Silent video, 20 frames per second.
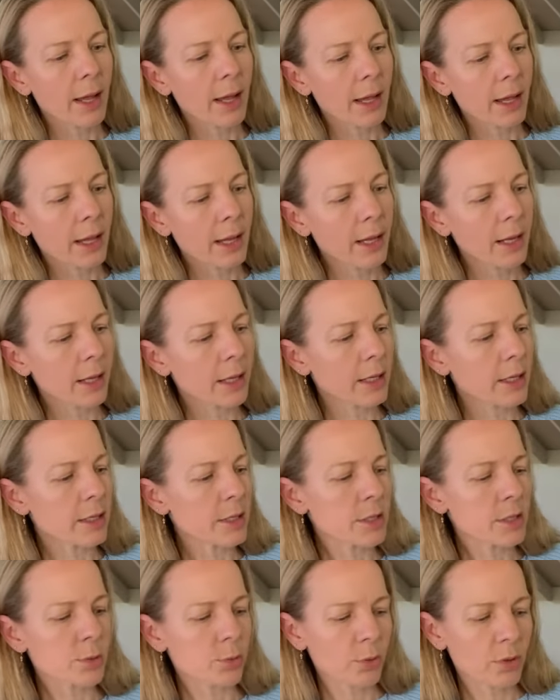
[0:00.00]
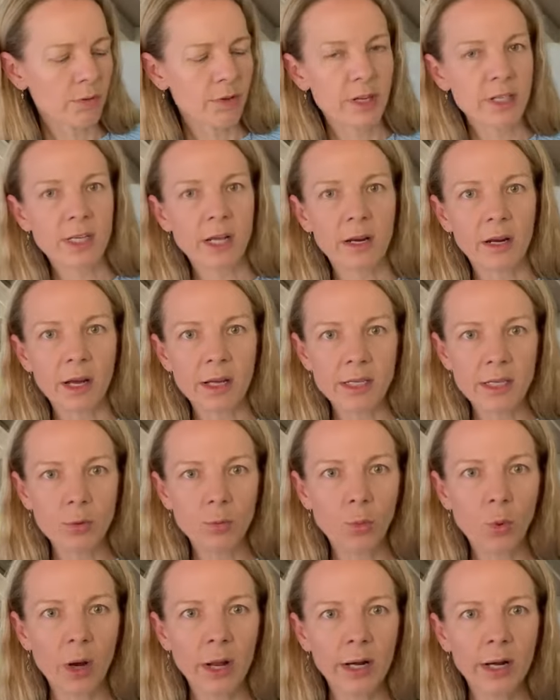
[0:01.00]
And what have I done? I
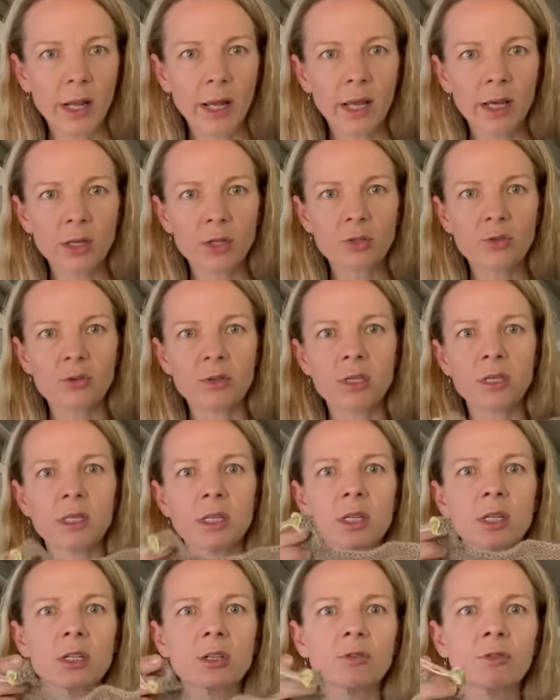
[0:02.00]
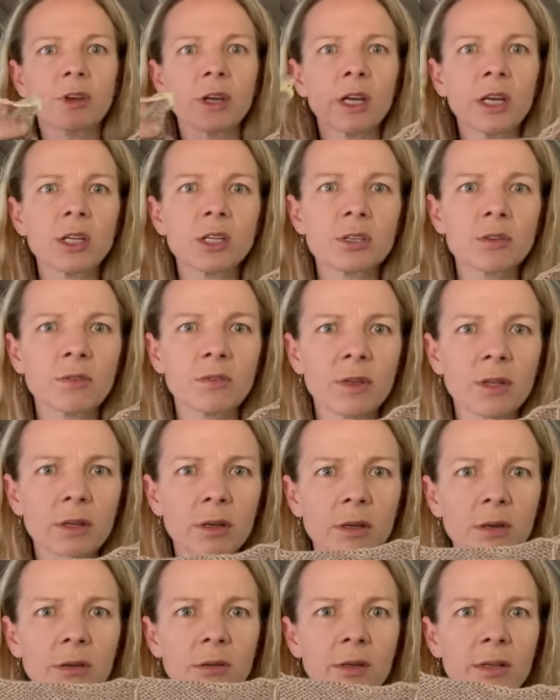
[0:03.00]
did one extra stitch for each of the,
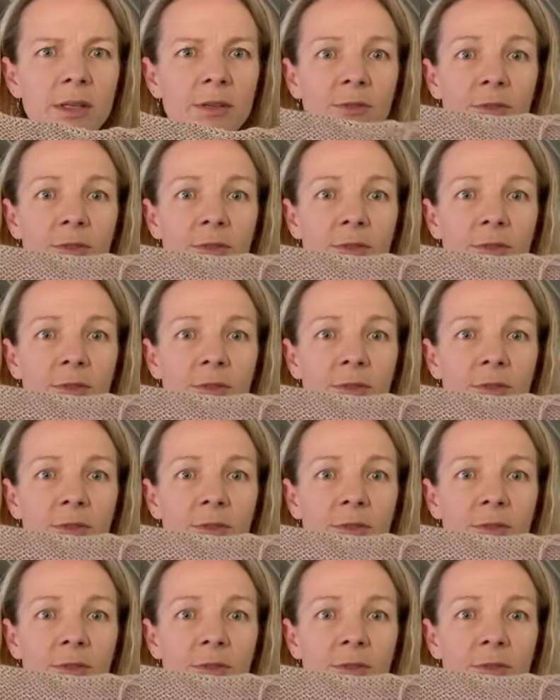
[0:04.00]
it's